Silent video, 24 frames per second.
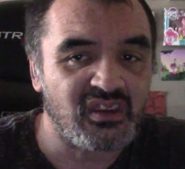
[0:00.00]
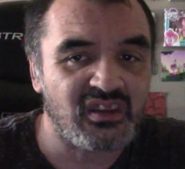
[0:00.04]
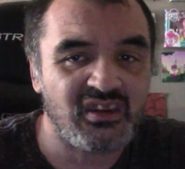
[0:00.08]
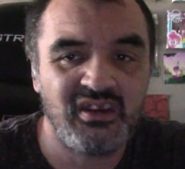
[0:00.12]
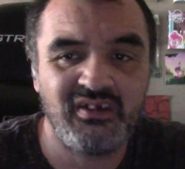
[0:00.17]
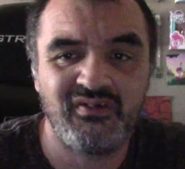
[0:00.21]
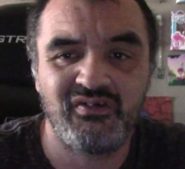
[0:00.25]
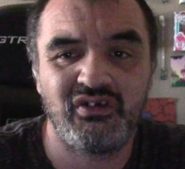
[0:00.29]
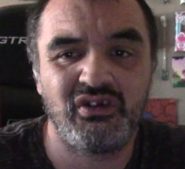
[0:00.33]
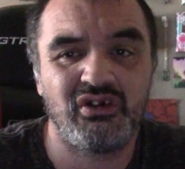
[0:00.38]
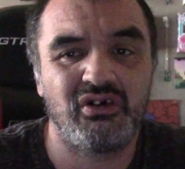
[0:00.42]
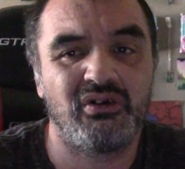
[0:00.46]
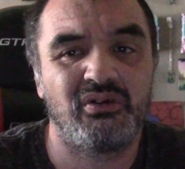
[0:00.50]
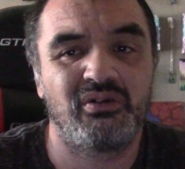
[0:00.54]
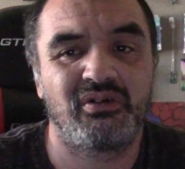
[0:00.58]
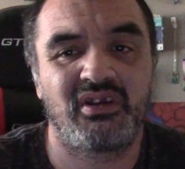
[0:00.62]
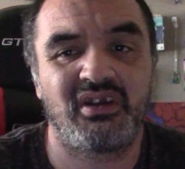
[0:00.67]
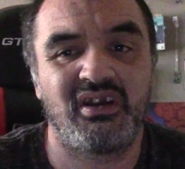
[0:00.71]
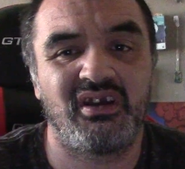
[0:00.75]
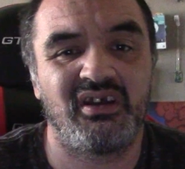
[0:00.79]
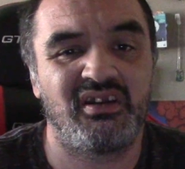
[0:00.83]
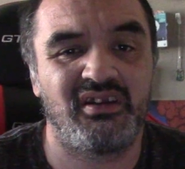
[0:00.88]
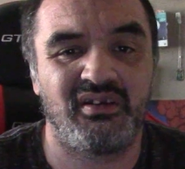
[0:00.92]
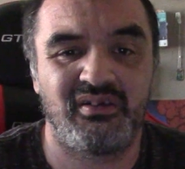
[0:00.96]
Even though
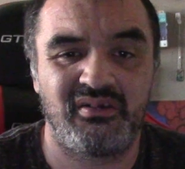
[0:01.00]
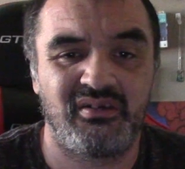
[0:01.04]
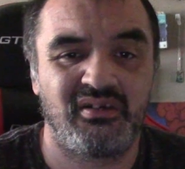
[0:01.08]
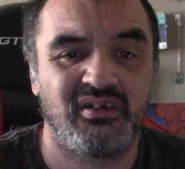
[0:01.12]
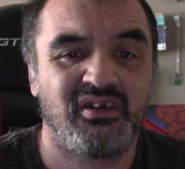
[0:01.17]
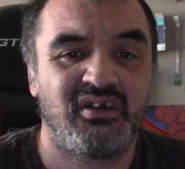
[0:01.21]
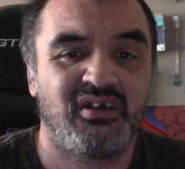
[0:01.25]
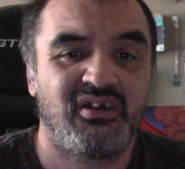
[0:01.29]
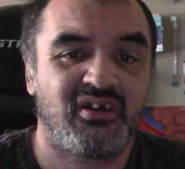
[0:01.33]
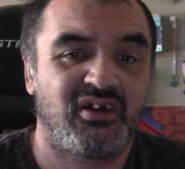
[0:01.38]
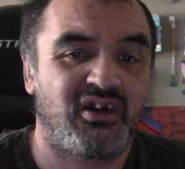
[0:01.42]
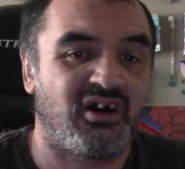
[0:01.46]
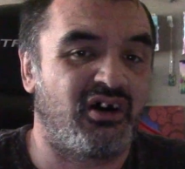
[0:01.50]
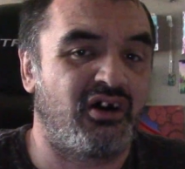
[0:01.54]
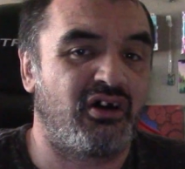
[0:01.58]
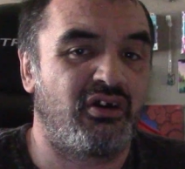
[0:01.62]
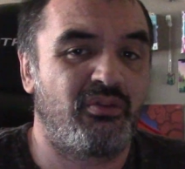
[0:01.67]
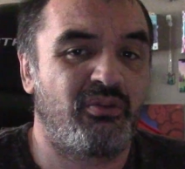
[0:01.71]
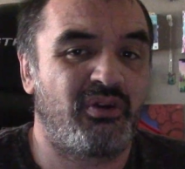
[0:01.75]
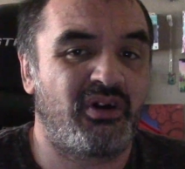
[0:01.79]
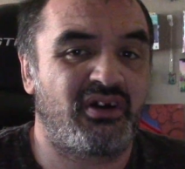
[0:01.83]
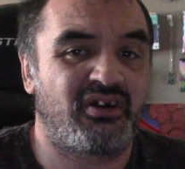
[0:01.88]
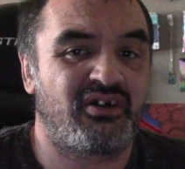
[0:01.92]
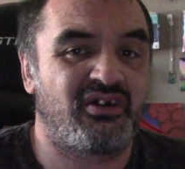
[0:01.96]
Ken had gone
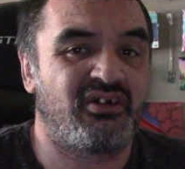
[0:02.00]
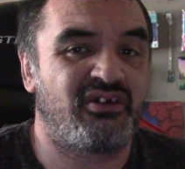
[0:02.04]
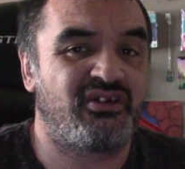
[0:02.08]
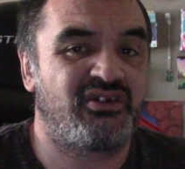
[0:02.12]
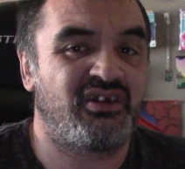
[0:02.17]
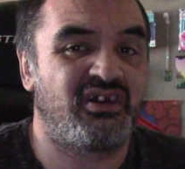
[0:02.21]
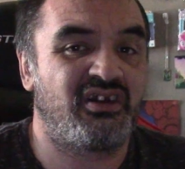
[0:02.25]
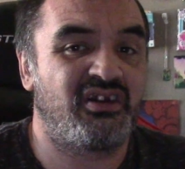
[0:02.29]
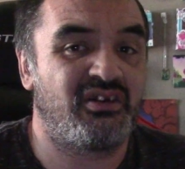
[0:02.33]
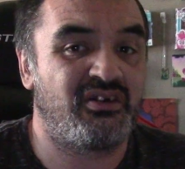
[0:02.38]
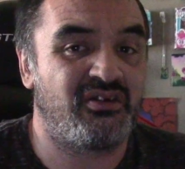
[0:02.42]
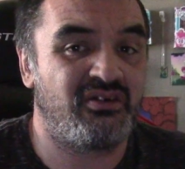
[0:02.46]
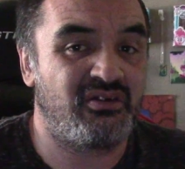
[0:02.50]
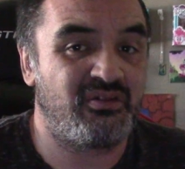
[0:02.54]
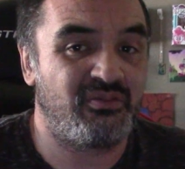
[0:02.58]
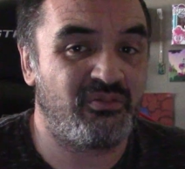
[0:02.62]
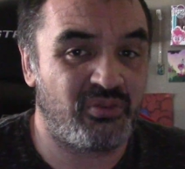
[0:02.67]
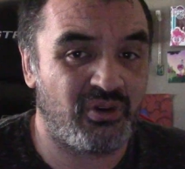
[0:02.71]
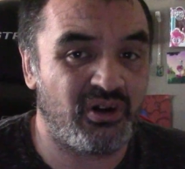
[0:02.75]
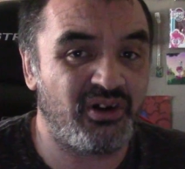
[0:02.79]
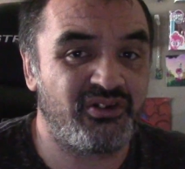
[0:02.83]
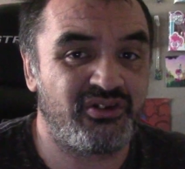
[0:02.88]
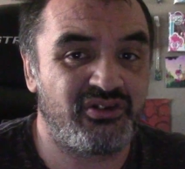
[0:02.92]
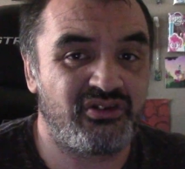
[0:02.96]
on record and said it
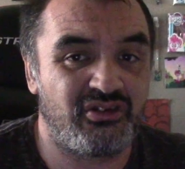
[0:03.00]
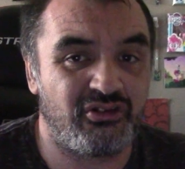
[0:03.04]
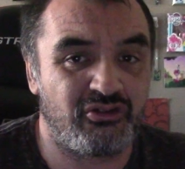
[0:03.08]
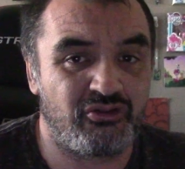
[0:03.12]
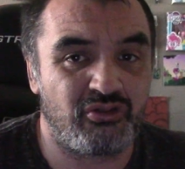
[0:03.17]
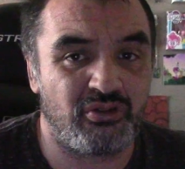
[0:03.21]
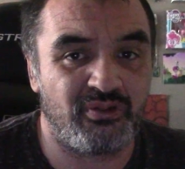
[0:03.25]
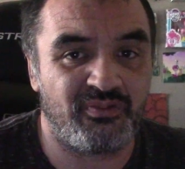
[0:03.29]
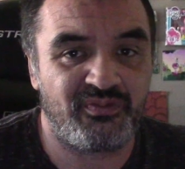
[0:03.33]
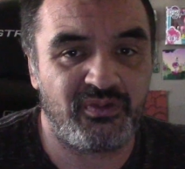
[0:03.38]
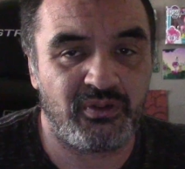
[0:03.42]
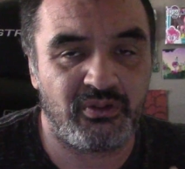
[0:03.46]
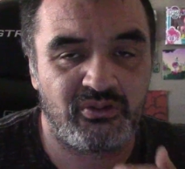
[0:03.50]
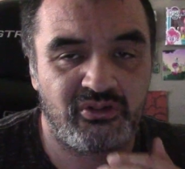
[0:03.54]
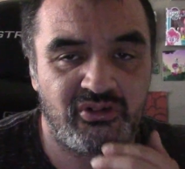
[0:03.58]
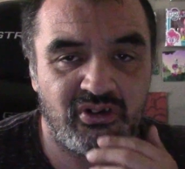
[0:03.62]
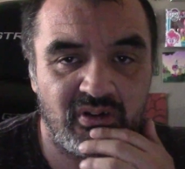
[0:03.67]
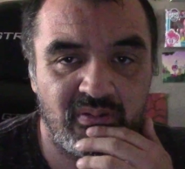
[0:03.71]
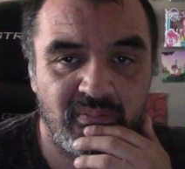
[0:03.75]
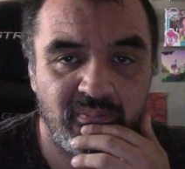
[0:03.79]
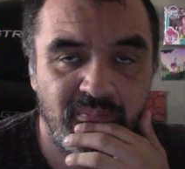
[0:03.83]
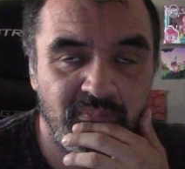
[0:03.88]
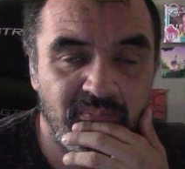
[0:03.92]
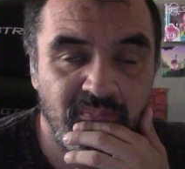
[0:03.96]
was the true
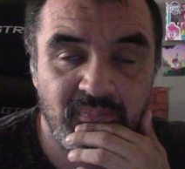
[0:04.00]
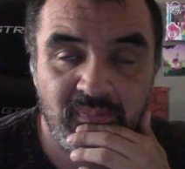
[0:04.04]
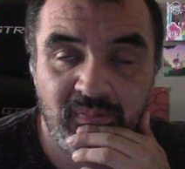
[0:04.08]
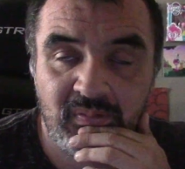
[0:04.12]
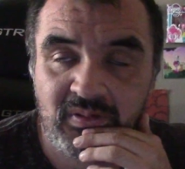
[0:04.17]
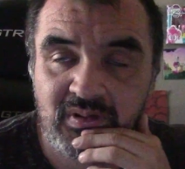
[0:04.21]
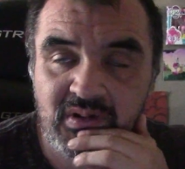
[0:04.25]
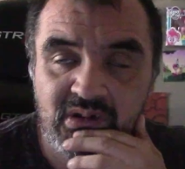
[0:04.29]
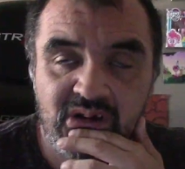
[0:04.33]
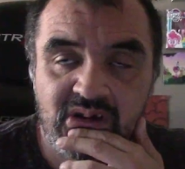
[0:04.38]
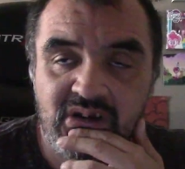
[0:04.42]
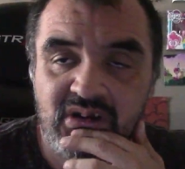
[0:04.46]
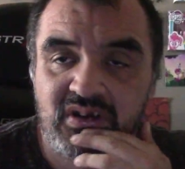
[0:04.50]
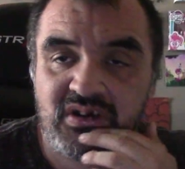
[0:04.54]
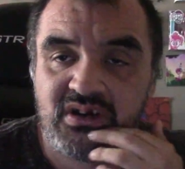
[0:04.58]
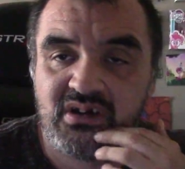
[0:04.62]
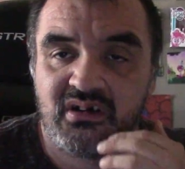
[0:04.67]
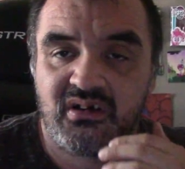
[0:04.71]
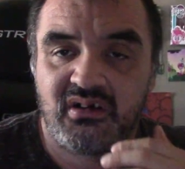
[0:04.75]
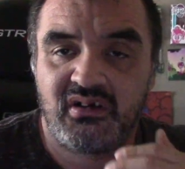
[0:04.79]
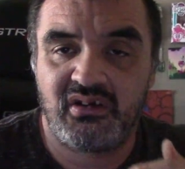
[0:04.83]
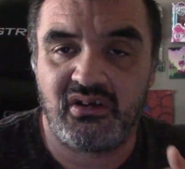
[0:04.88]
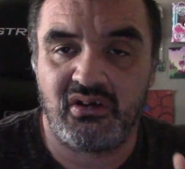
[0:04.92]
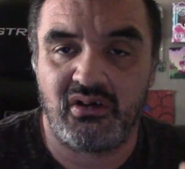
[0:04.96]
future.
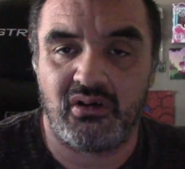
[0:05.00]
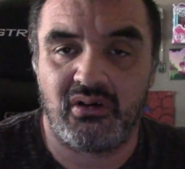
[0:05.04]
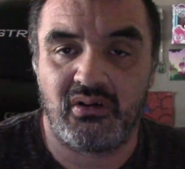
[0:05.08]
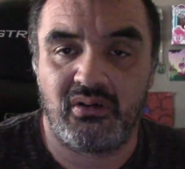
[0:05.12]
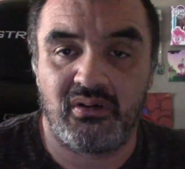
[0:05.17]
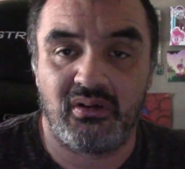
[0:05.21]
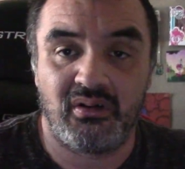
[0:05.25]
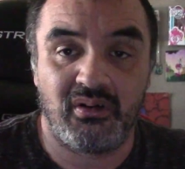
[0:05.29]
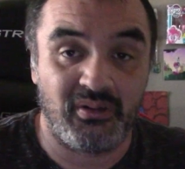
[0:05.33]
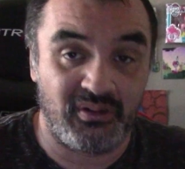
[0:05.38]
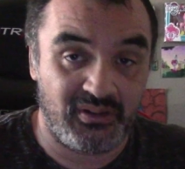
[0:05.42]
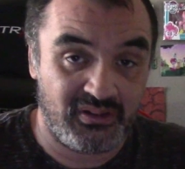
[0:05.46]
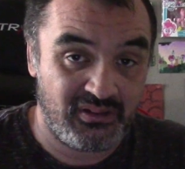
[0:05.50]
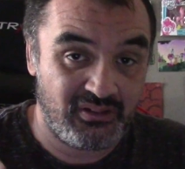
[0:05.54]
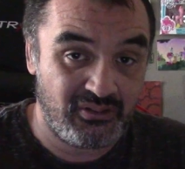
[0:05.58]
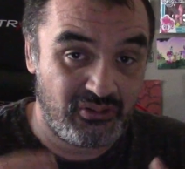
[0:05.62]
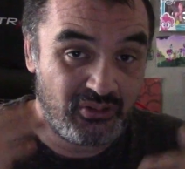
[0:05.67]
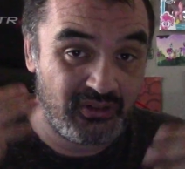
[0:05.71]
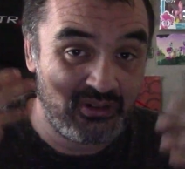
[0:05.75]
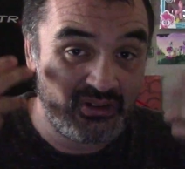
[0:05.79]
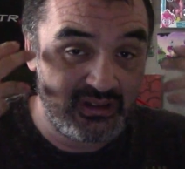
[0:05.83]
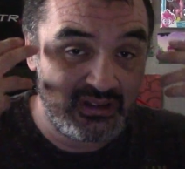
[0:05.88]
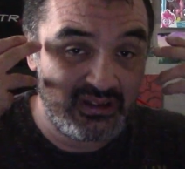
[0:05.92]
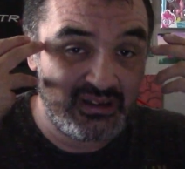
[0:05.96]
You know, or
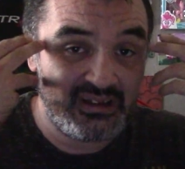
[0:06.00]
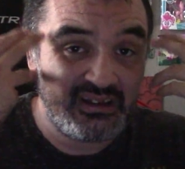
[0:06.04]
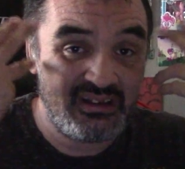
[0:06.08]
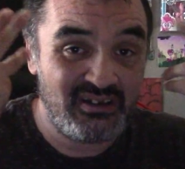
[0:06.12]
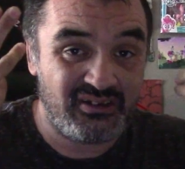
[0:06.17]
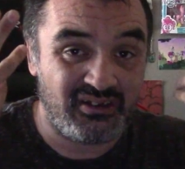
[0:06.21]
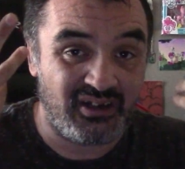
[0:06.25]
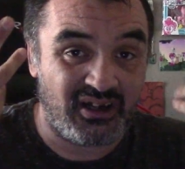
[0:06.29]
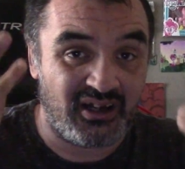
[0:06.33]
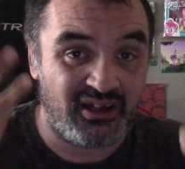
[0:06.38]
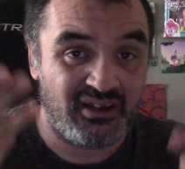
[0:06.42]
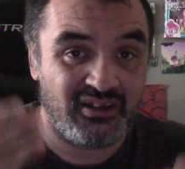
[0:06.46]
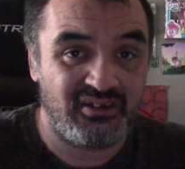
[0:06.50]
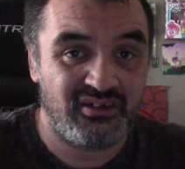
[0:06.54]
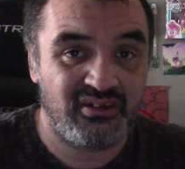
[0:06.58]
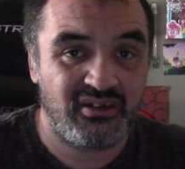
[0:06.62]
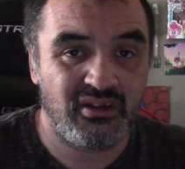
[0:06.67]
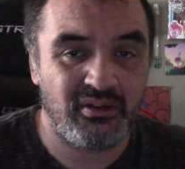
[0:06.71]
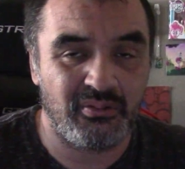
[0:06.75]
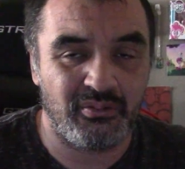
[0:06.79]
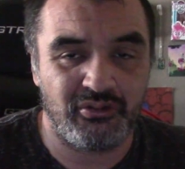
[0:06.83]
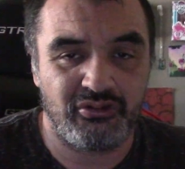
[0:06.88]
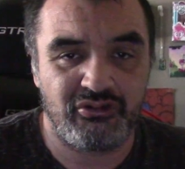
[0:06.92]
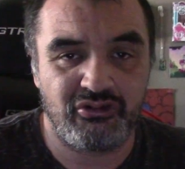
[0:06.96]
in his eyes,
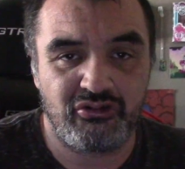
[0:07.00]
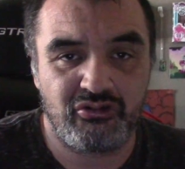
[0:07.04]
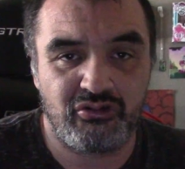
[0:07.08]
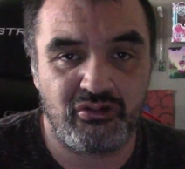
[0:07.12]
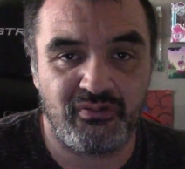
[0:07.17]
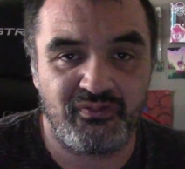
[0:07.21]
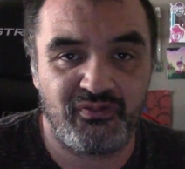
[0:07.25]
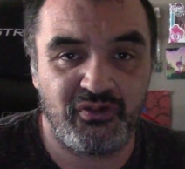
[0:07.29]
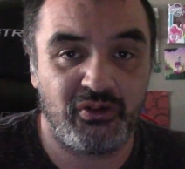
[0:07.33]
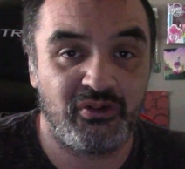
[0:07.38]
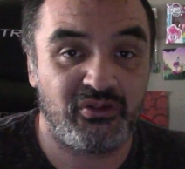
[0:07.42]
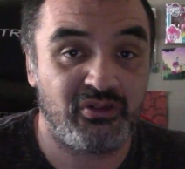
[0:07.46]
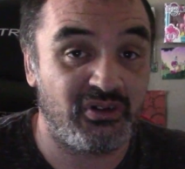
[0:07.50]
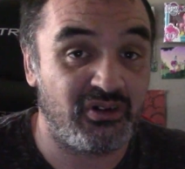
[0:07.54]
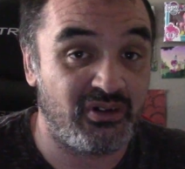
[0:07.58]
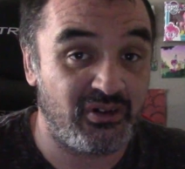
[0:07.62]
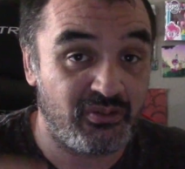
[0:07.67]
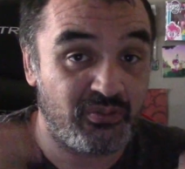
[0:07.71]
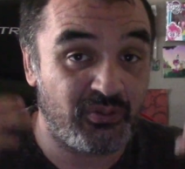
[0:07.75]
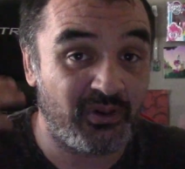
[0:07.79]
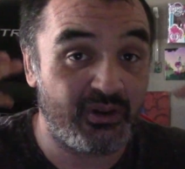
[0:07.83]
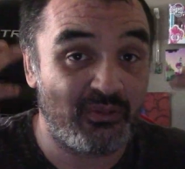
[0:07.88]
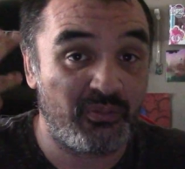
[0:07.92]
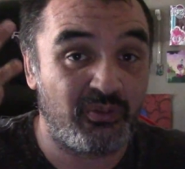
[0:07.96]
it was the true future, and
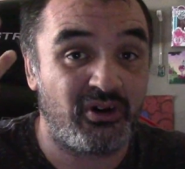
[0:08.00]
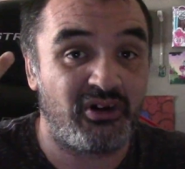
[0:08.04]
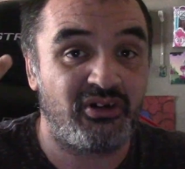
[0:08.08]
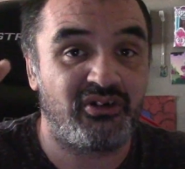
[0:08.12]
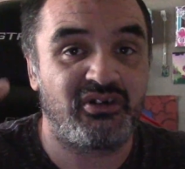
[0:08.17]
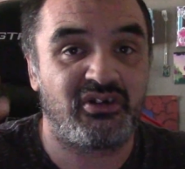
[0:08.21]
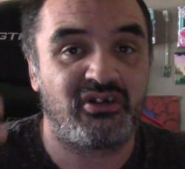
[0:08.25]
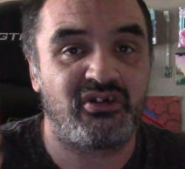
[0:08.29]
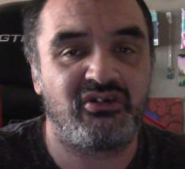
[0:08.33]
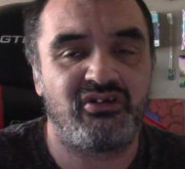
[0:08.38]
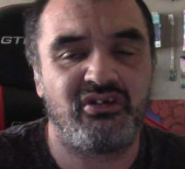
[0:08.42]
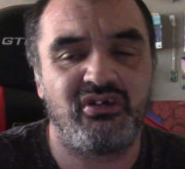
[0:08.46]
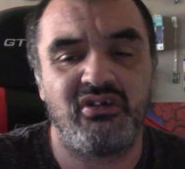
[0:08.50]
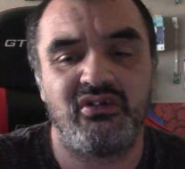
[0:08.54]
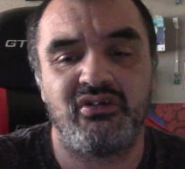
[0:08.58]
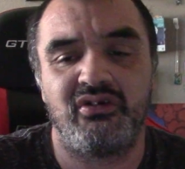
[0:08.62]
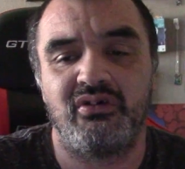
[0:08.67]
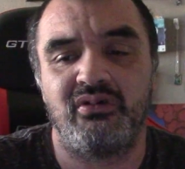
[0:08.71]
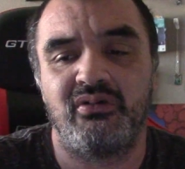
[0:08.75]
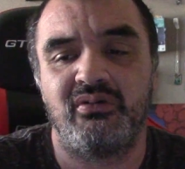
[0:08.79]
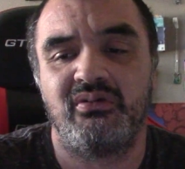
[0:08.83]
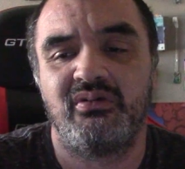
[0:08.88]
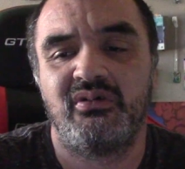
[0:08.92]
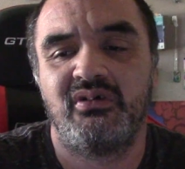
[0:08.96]
it's what he wanted to
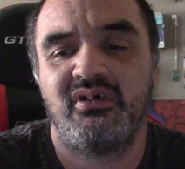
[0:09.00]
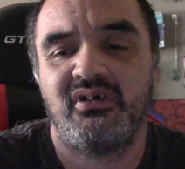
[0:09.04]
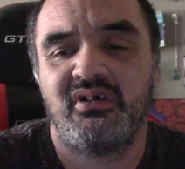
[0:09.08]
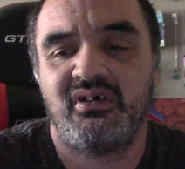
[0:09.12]
continue.